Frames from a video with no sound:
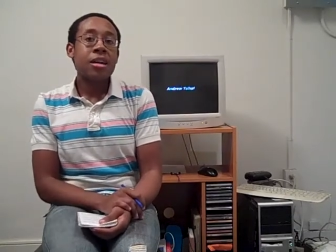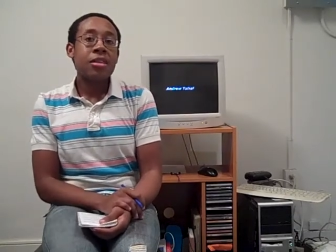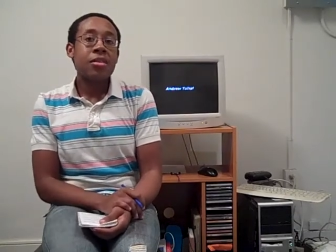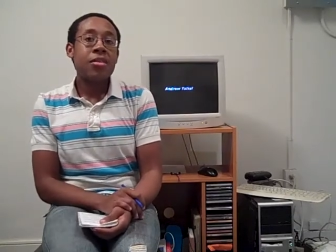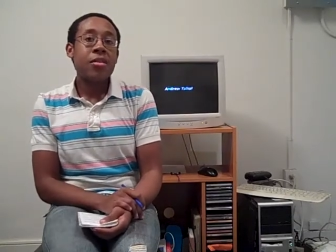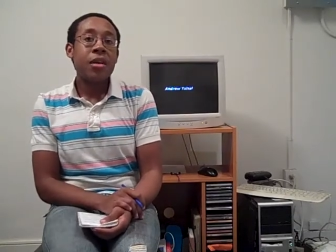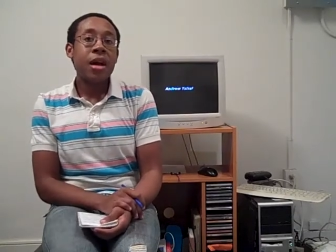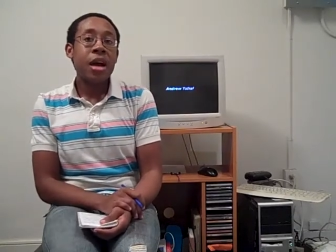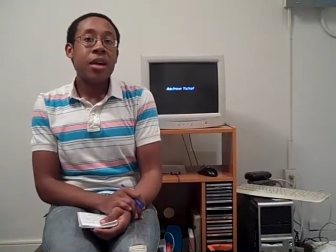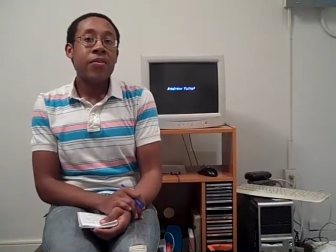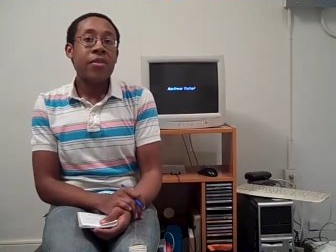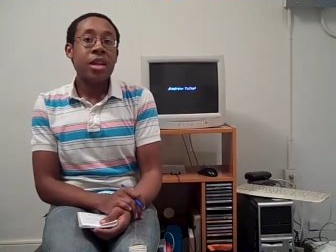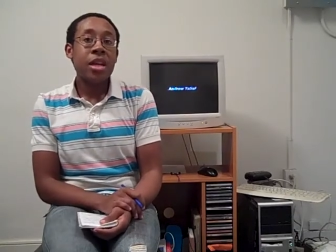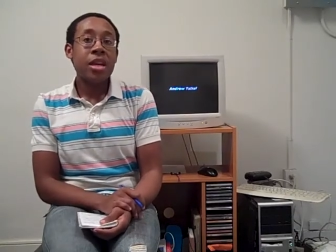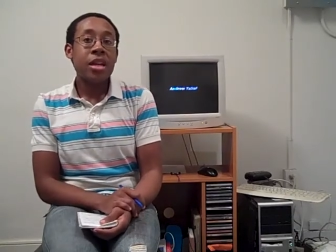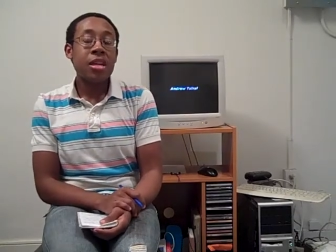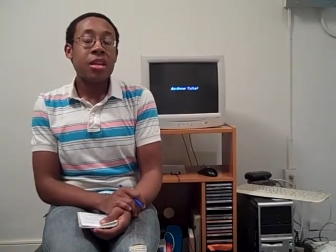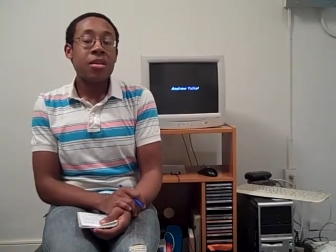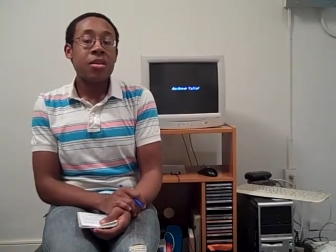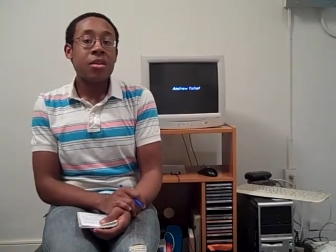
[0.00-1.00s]
you don't have
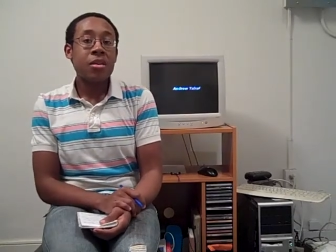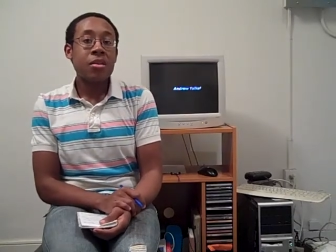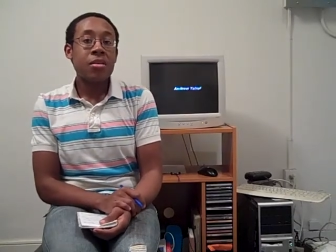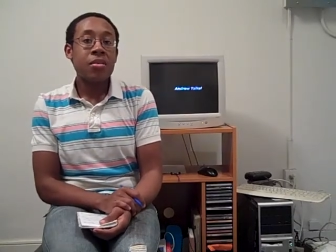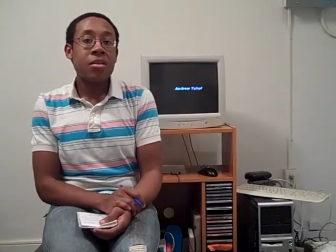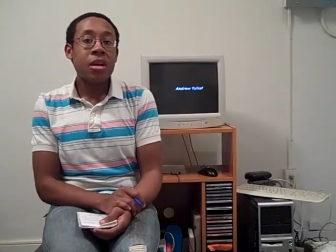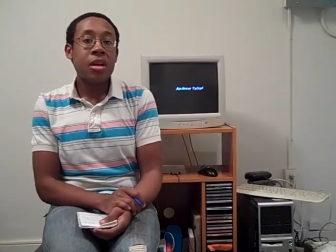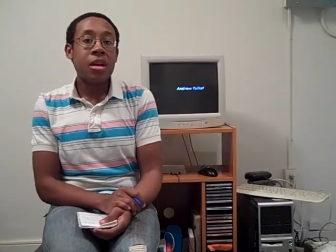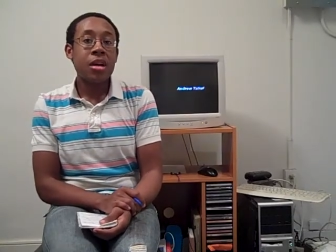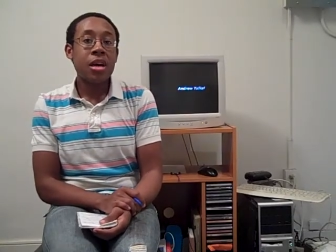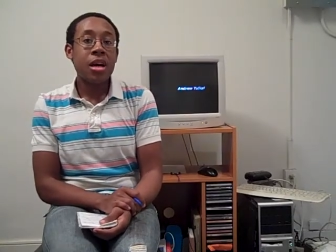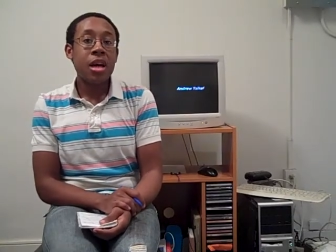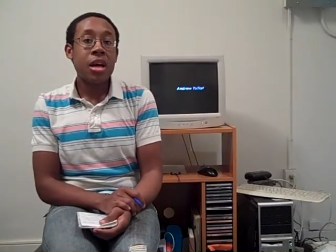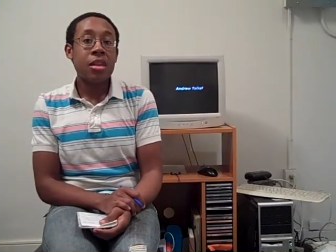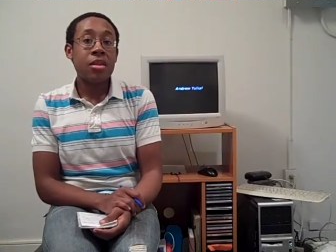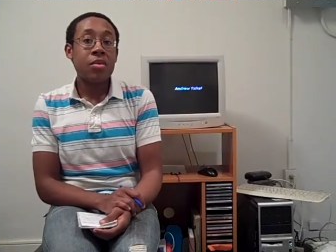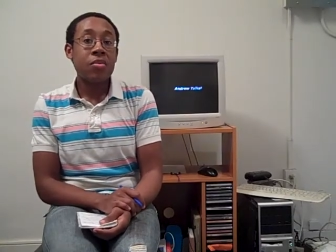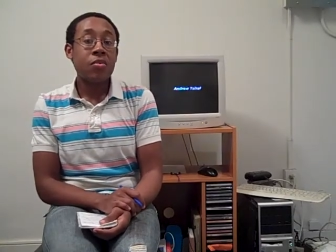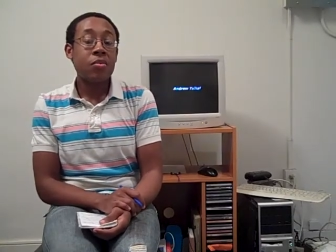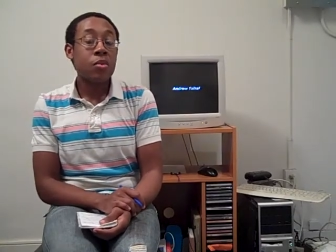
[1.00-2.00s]
any you know uh,
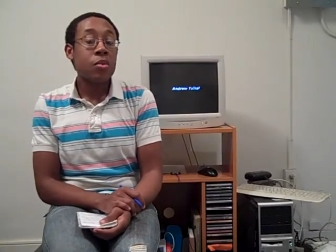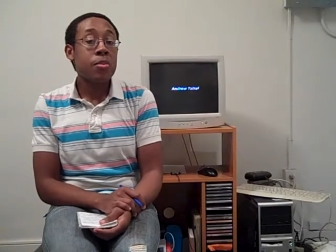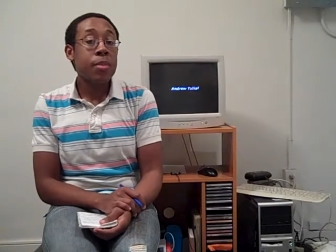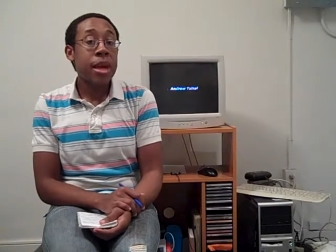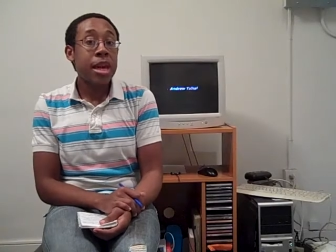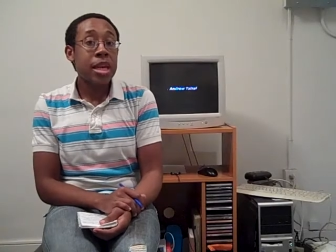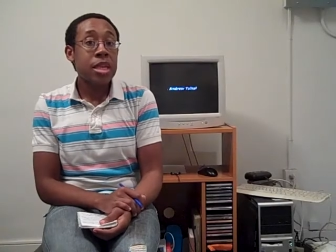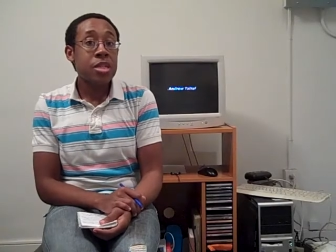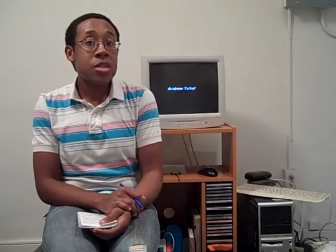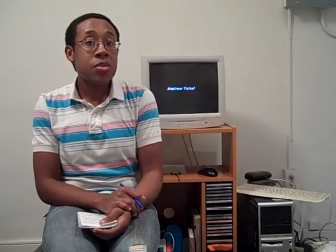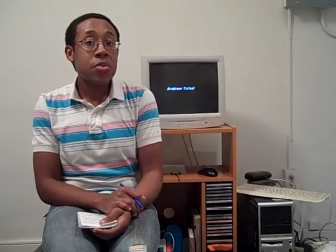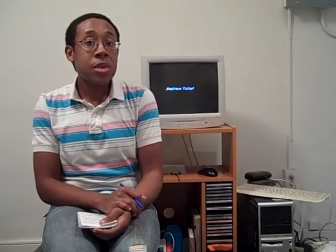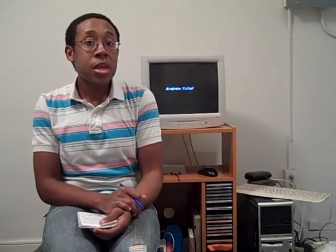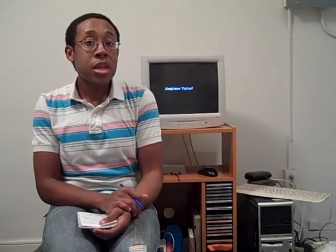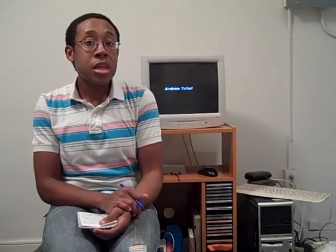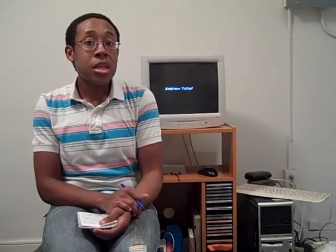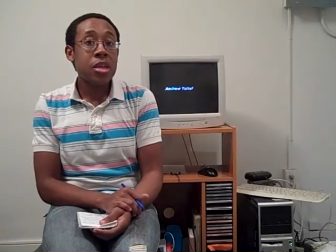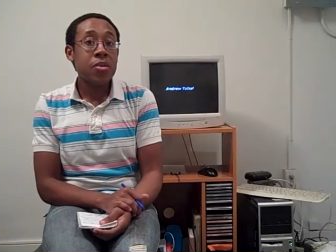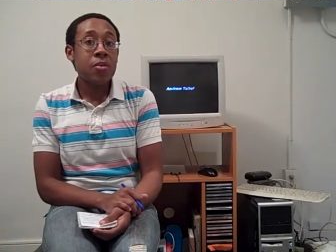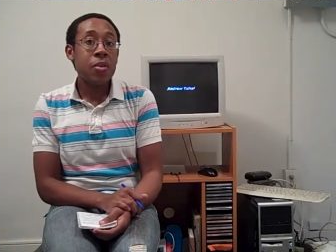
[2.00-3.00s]
other roommates
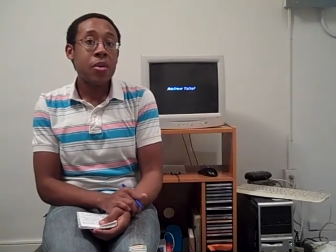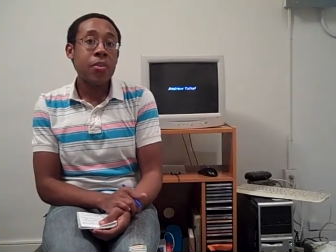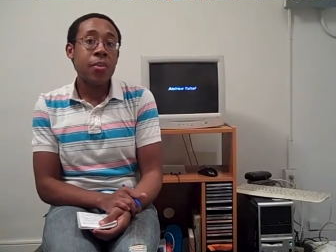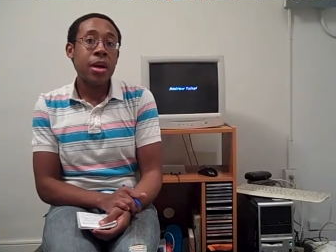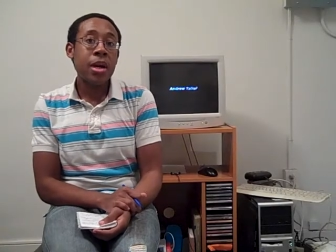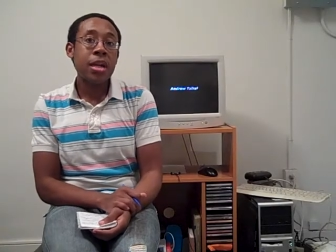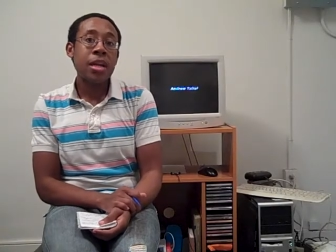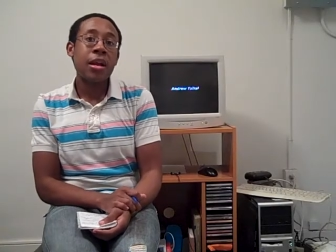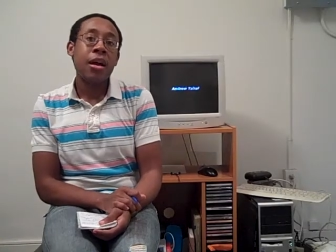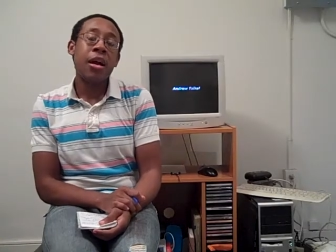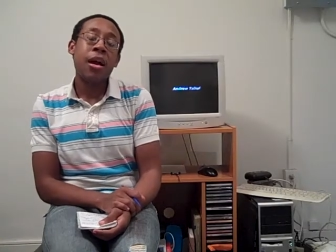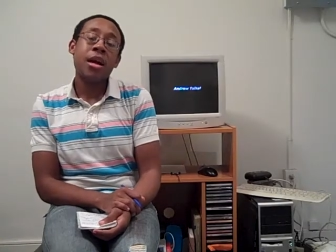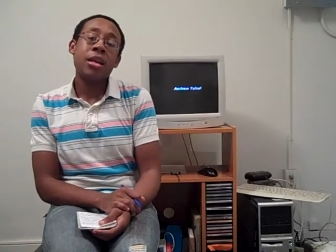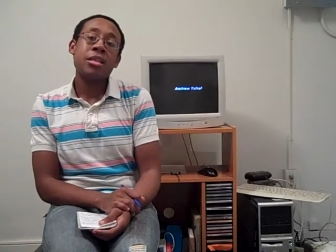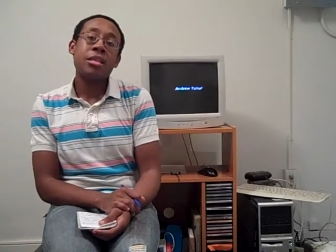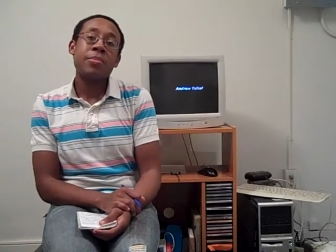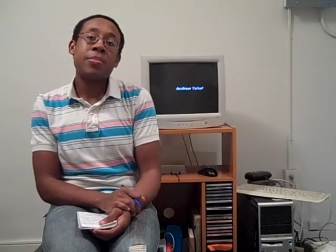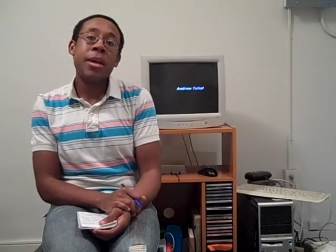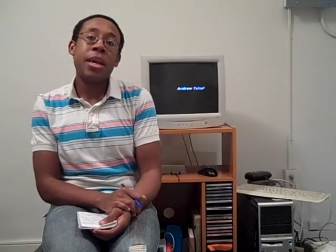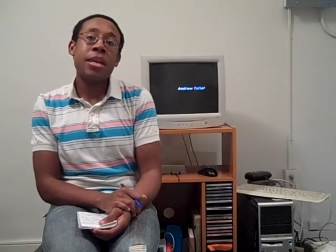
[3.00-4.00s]
with you or
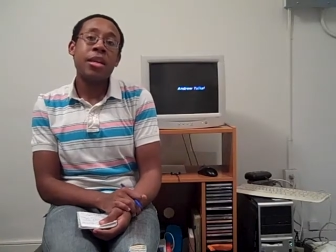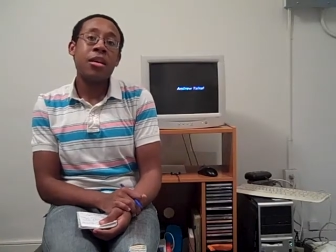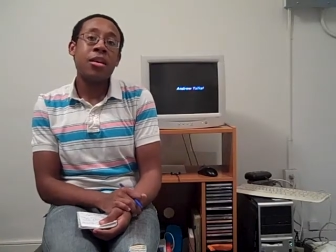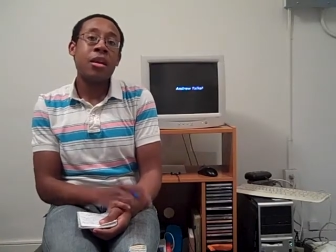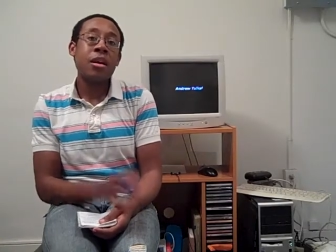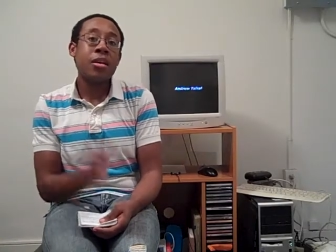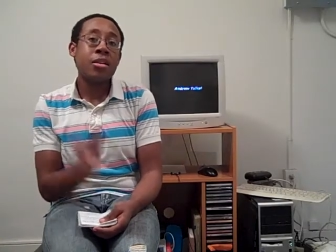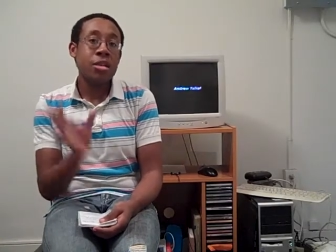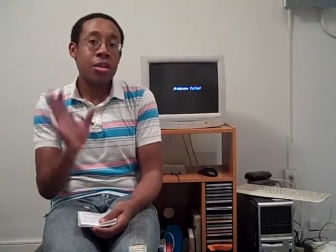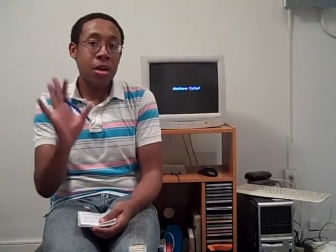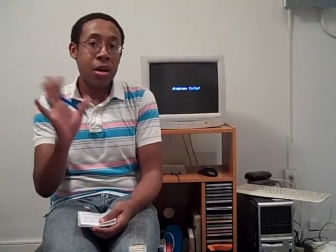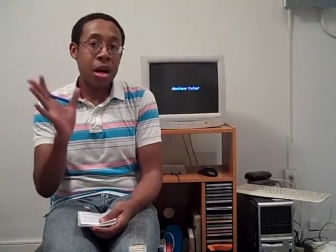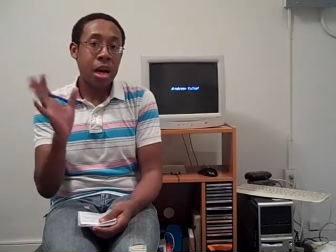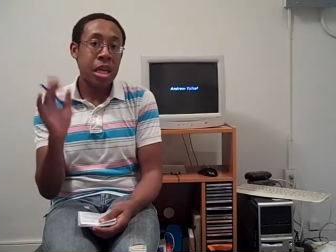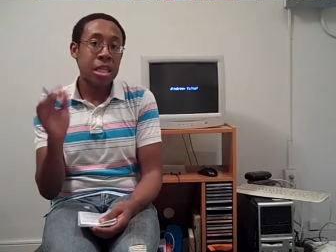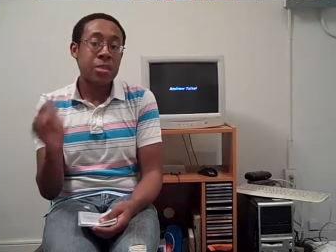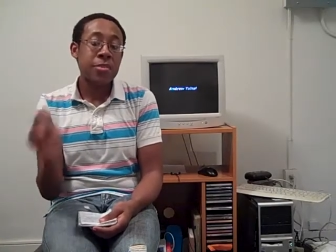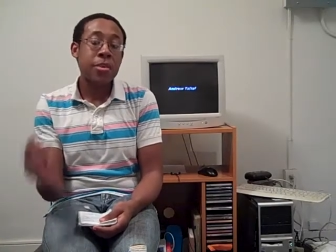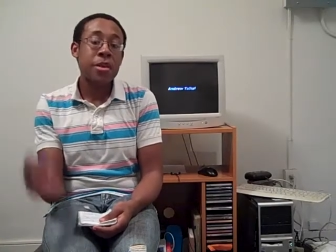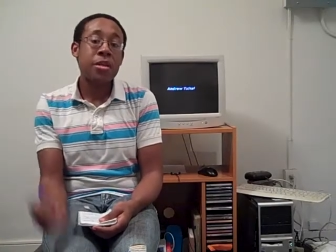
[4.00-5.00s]
whatnot, depending on your
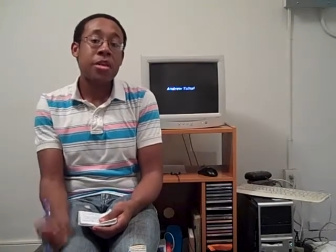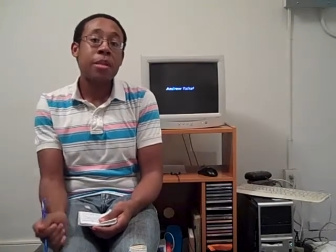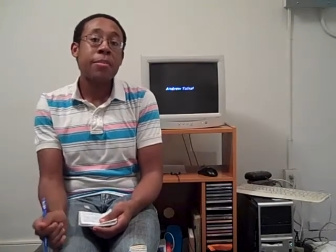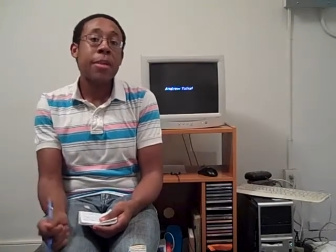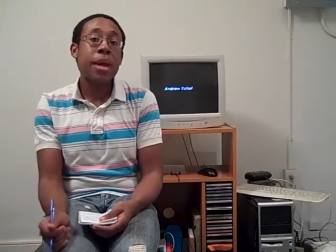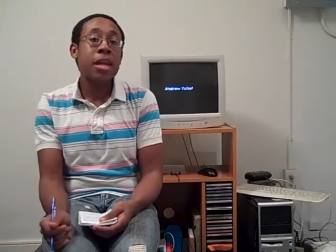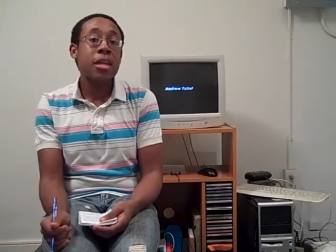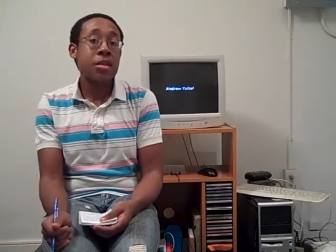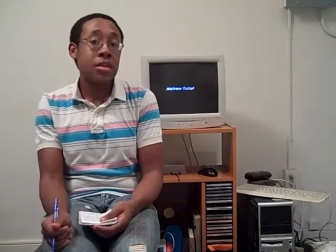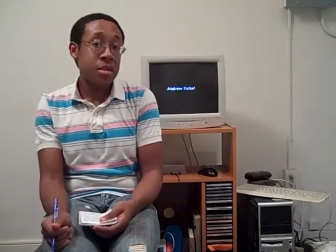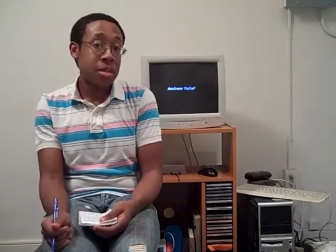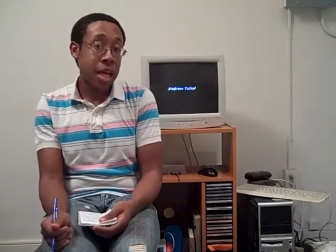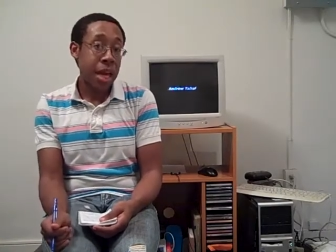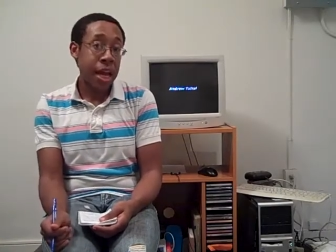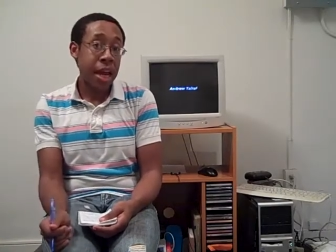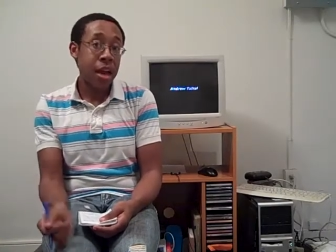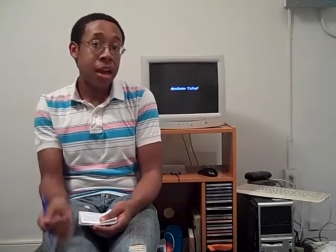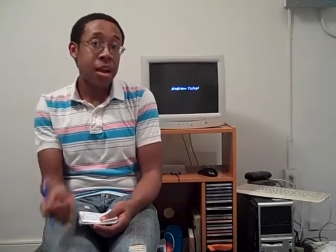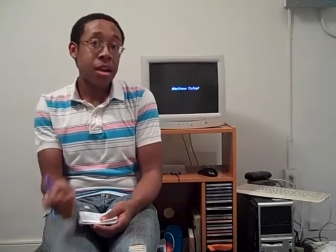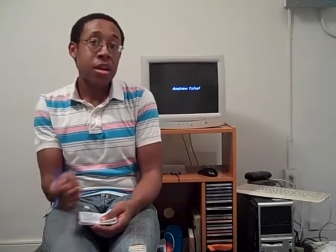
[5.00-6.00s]
hospital and medical
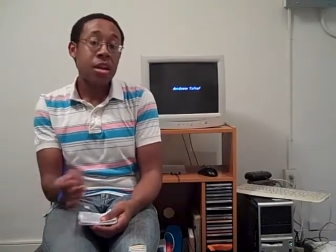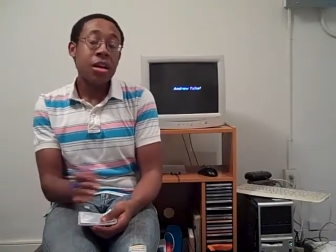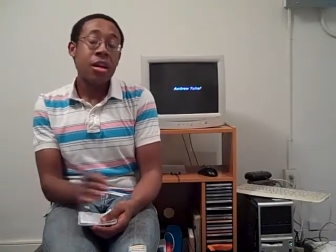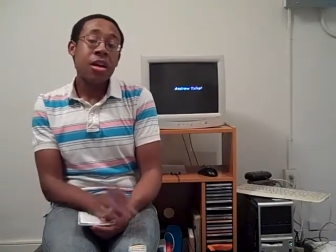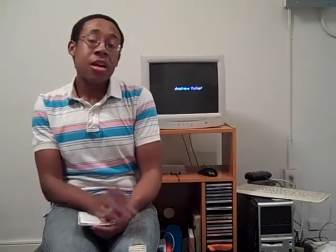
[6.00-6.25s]
care.